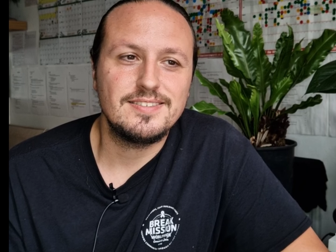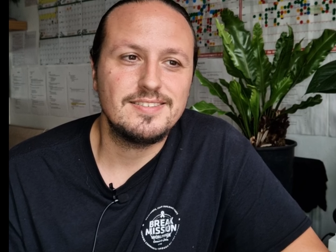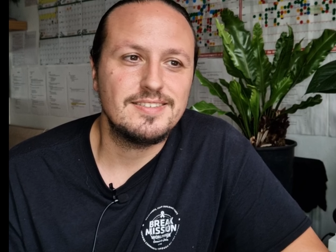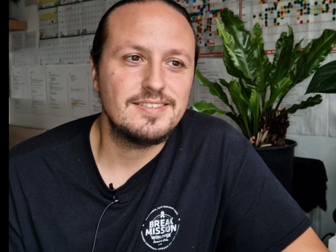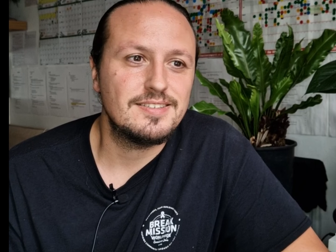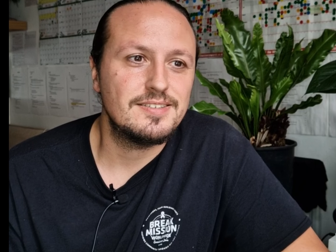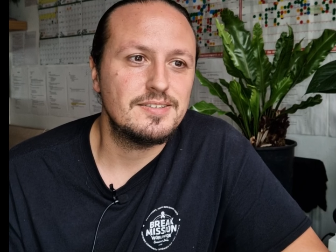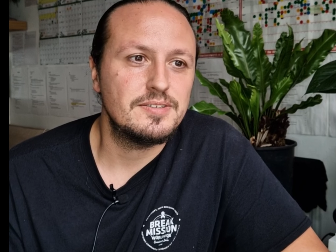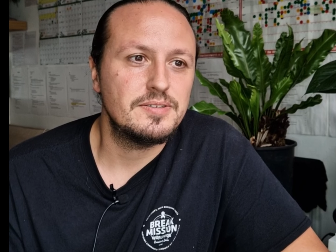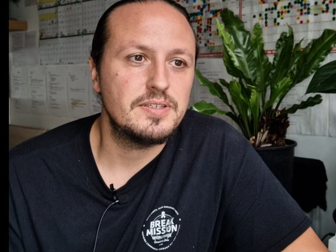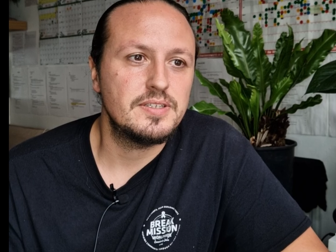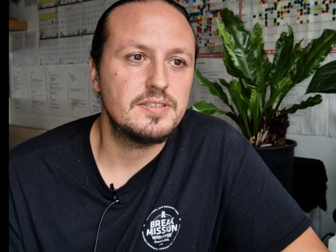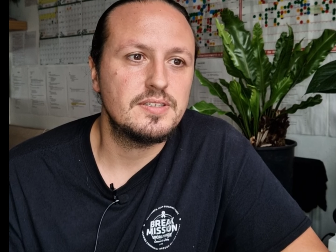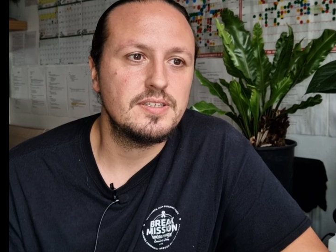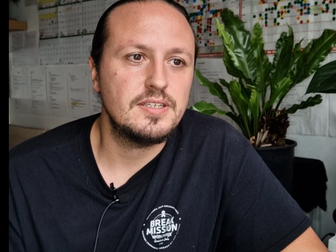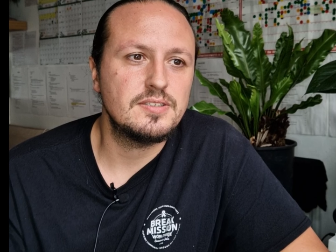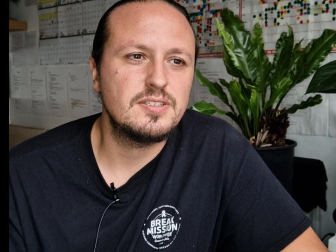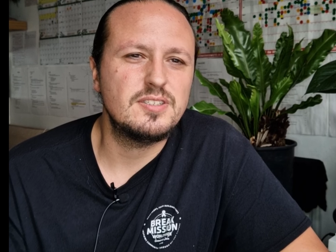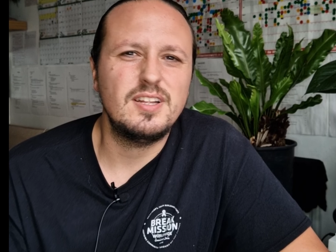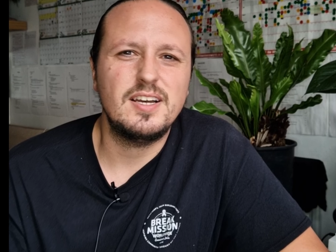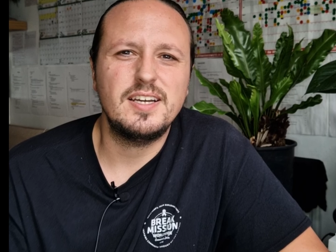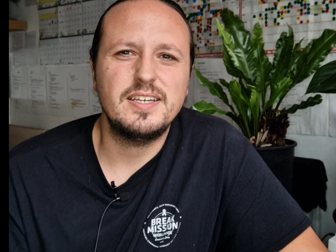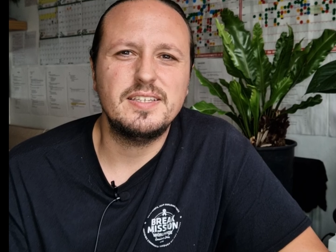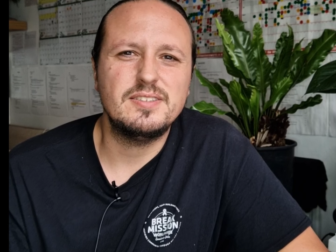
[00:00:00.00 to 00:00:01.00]
you know,
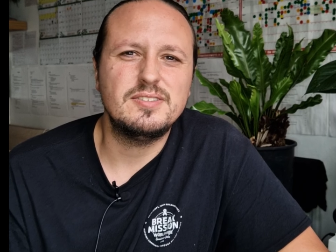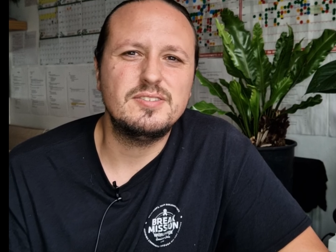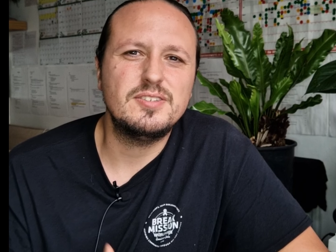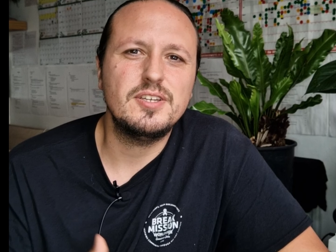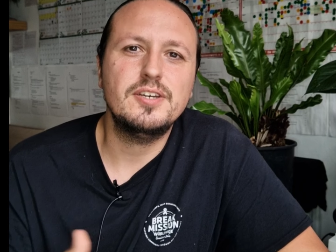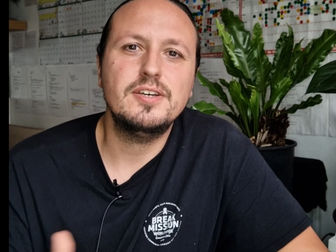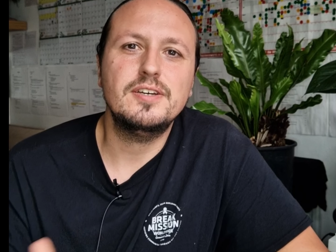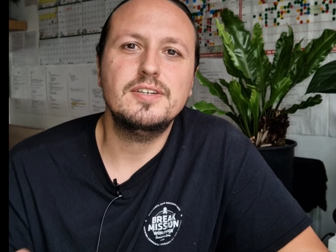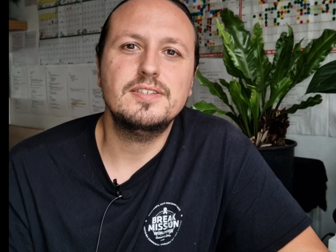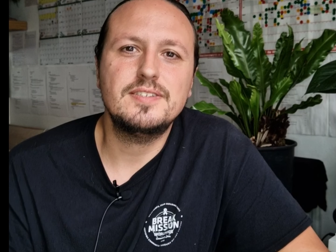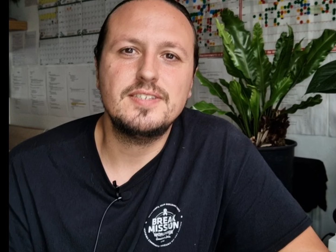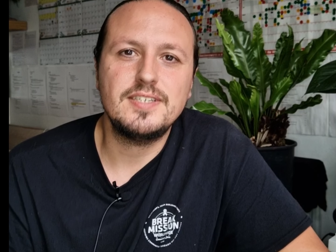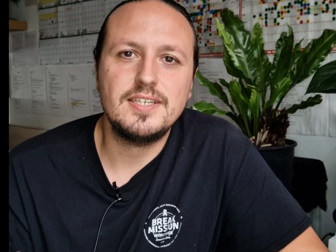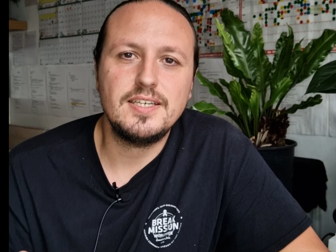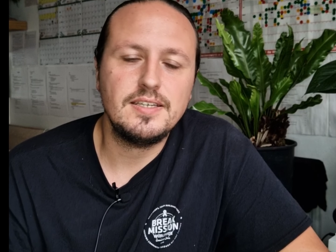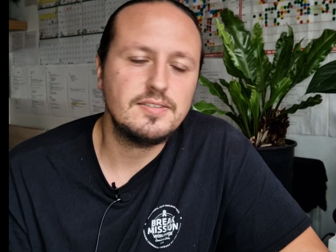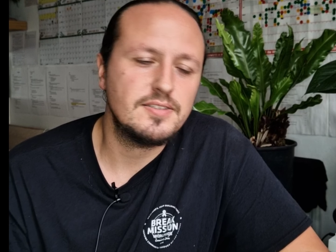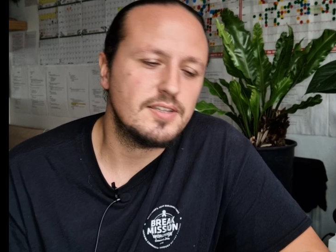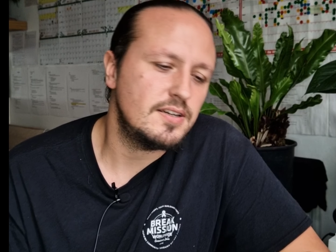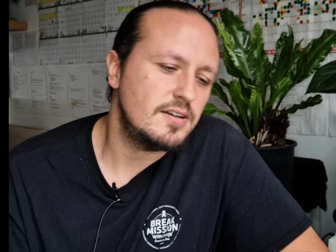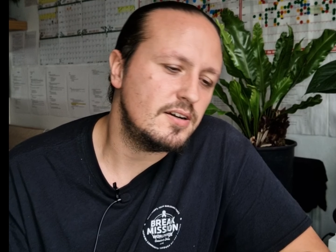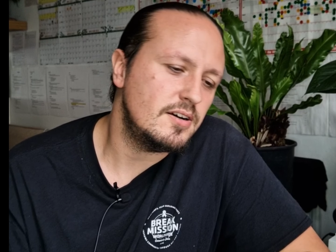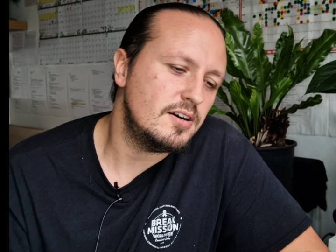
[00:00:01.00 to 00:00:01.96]
it's like dirty. It's like,